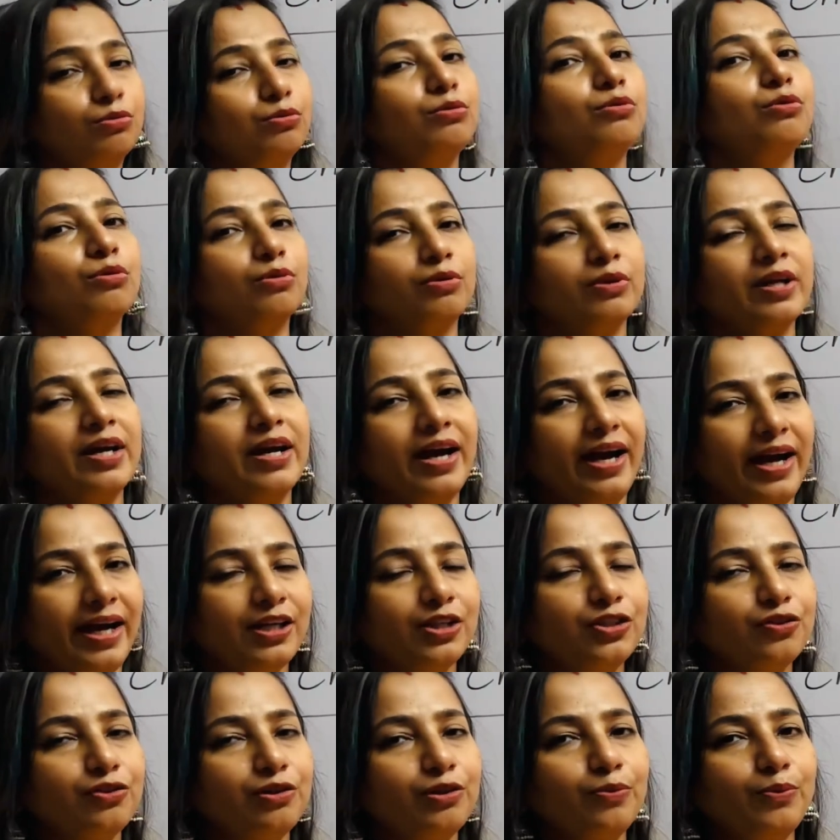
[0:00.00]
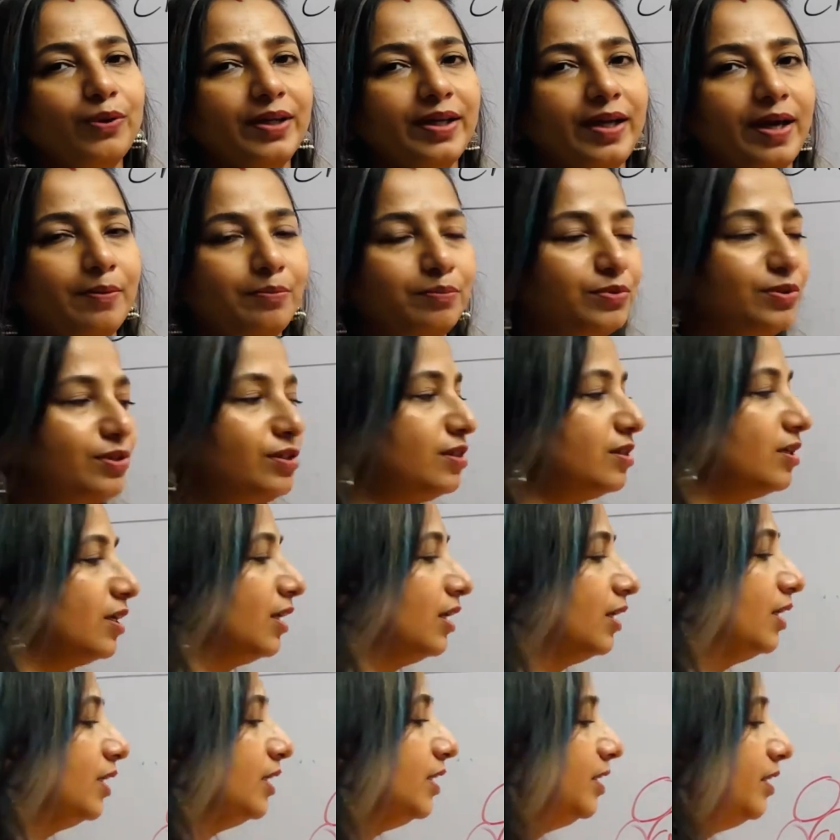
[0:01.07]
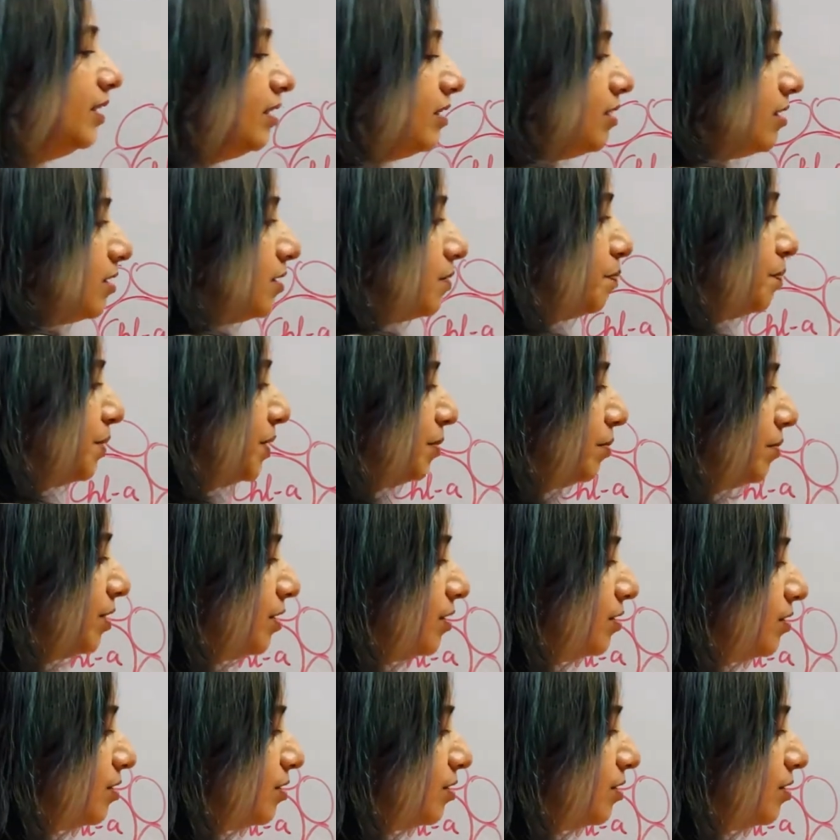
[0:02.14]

No, actually what happens, this pigment